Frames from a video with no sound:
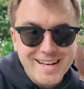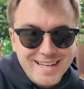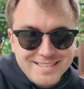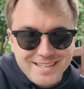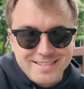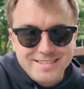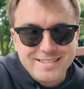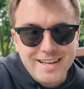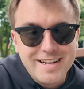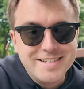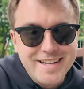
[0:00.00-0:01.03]
In essence,
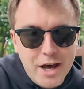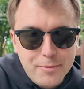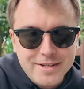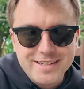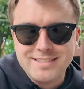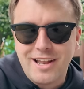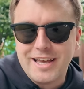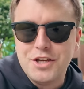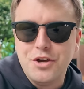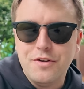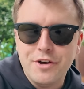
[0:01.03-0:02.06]
an endowment is like
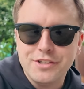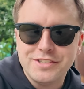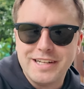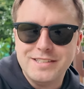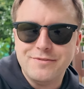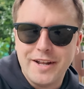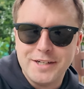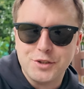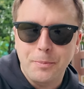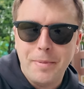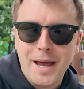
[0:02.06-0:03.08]
a university's
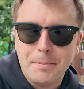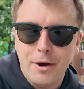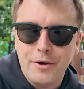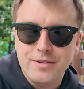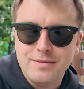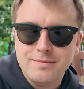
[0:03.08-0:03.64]
financial backbone.